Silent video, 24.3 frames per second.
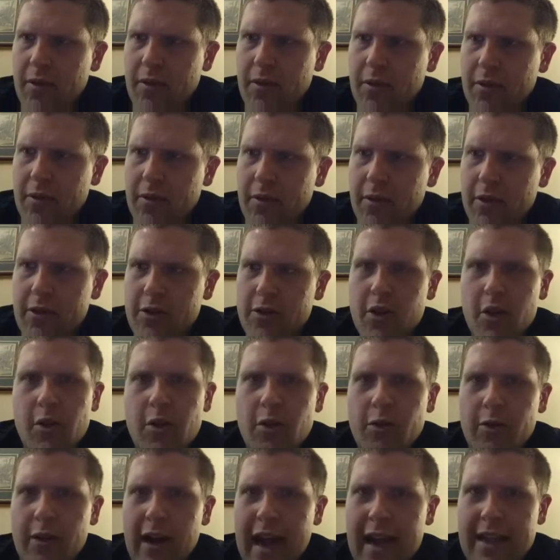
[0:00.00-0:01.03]
There's no
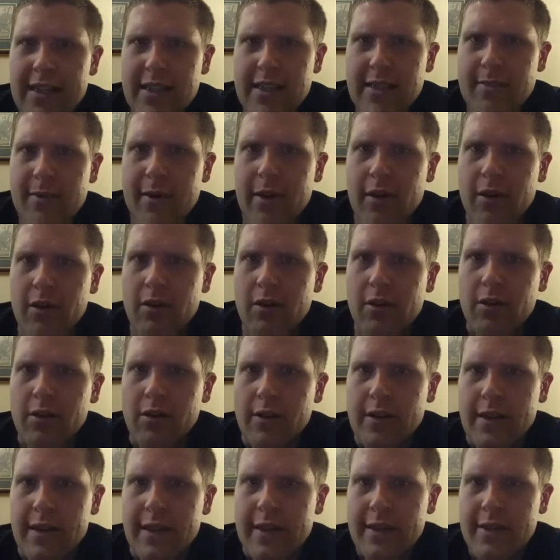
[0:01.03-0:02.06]
grass smell at all in
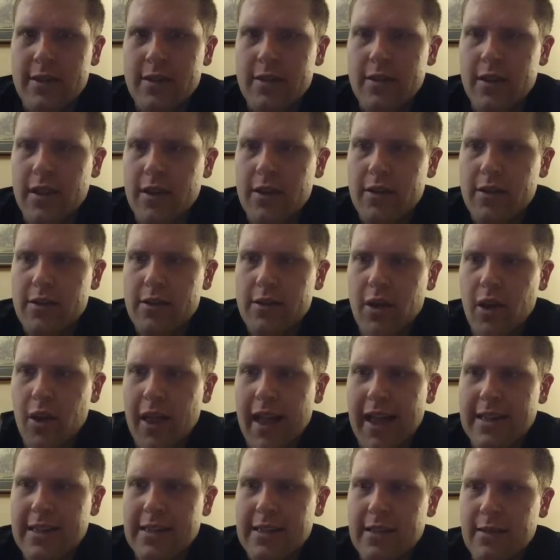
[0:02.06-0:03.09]
this, so
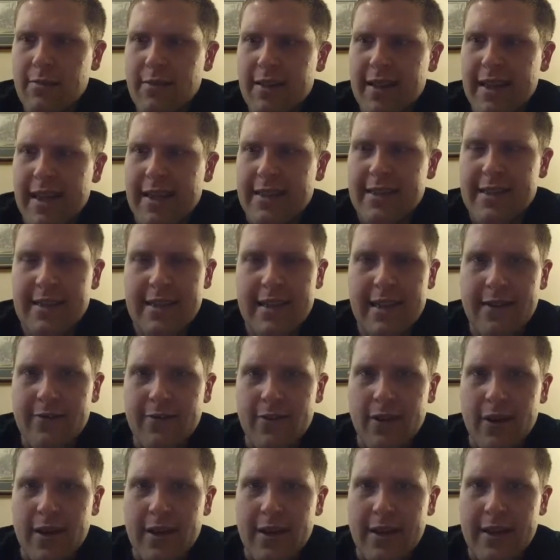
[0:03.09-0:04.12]
that's something that's
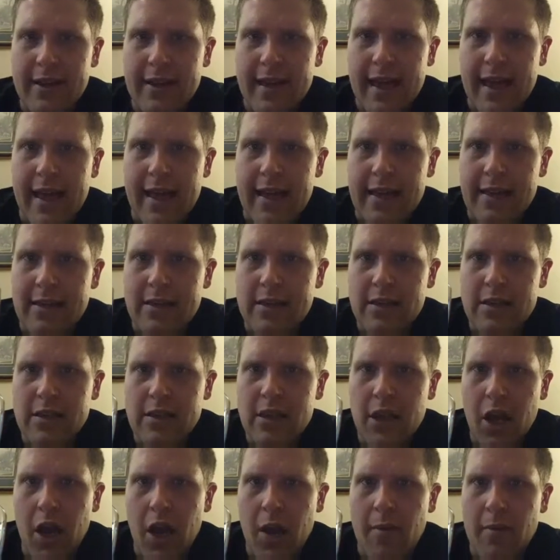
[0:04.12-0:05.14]
different than
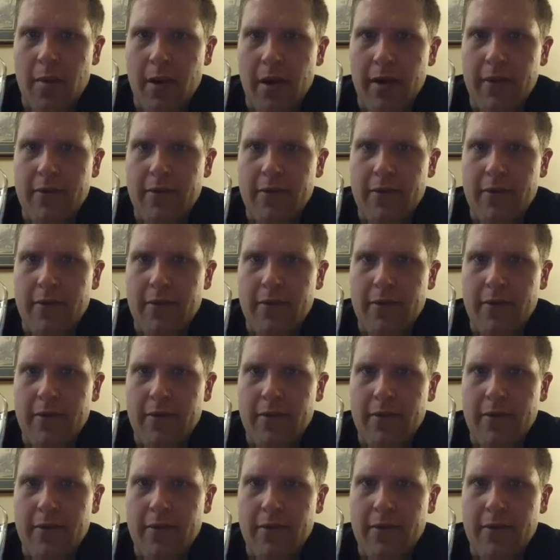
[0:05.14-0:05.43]
some of